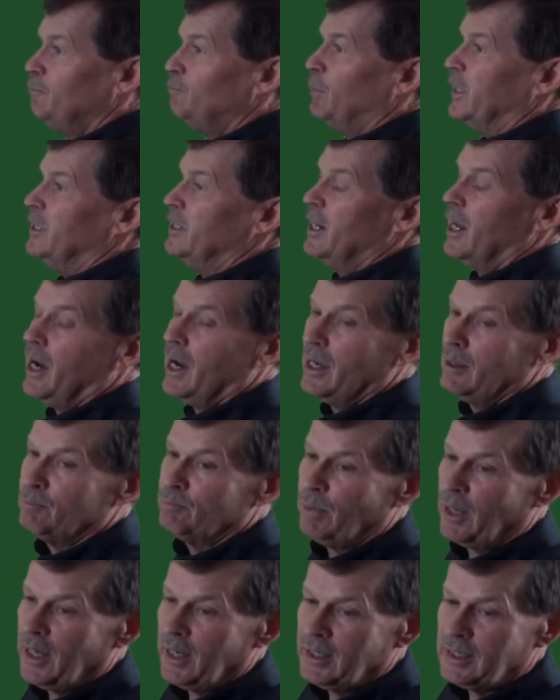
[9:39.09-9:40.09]
but
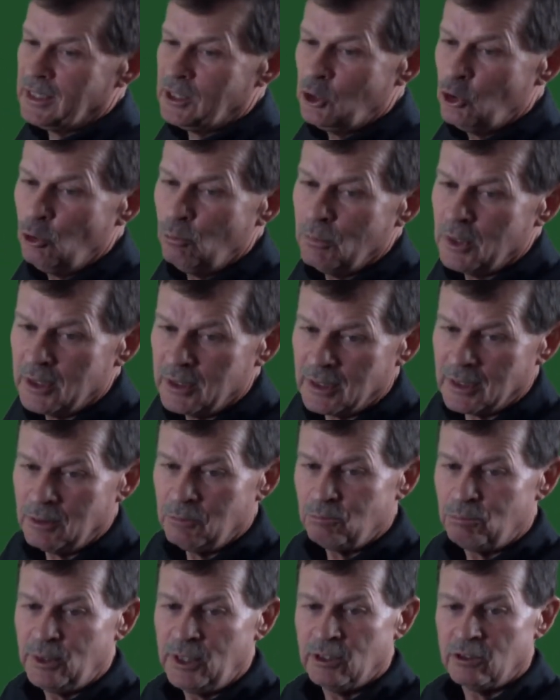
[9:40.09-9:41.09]
not by human
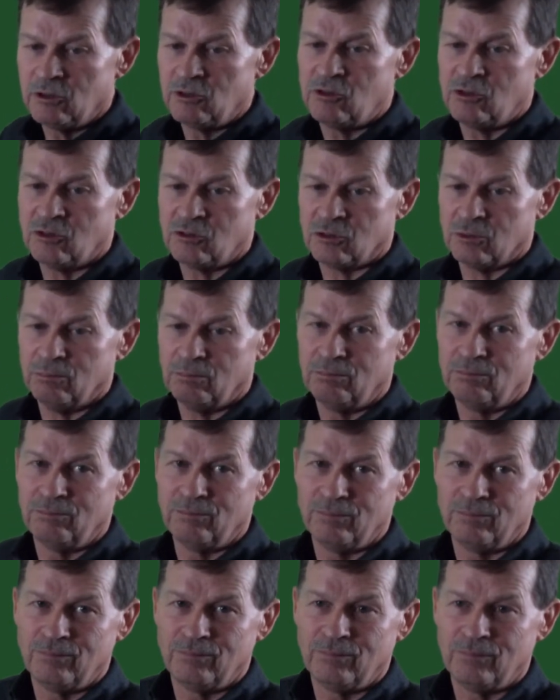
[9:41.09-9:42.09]
empiricism
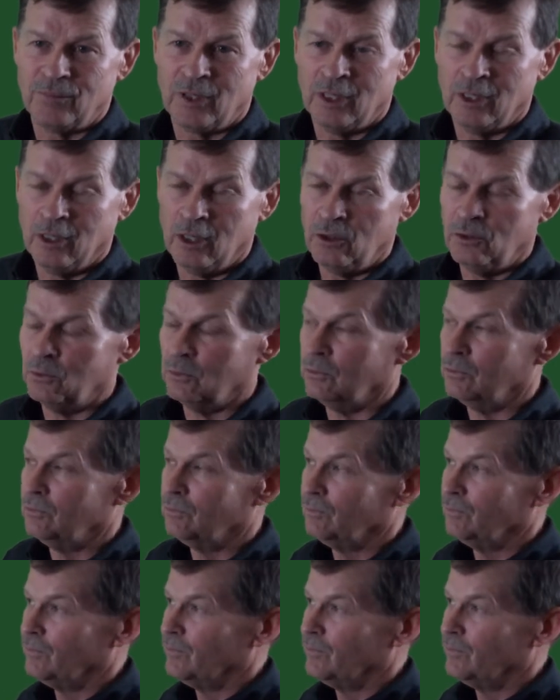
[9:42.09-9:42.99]
alone,